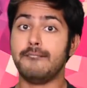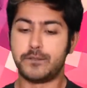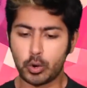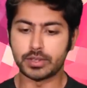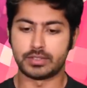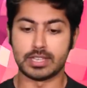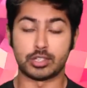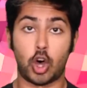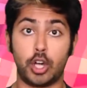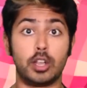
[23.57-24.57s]

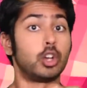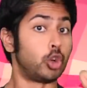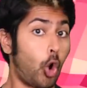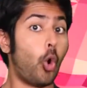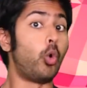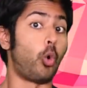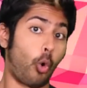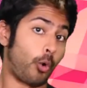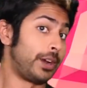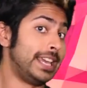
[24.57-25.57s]
focuses on
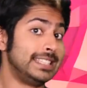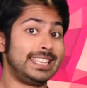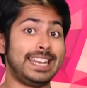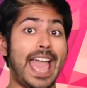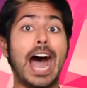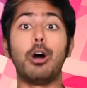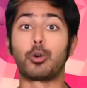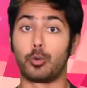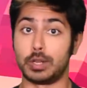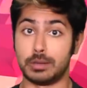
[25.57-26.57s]
goal-oriented
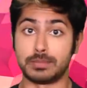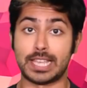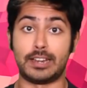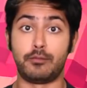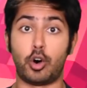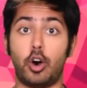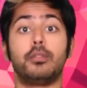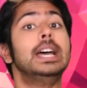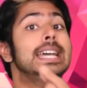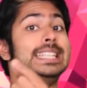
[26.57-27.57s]
algorithms that
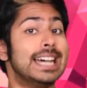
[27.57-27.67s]
involve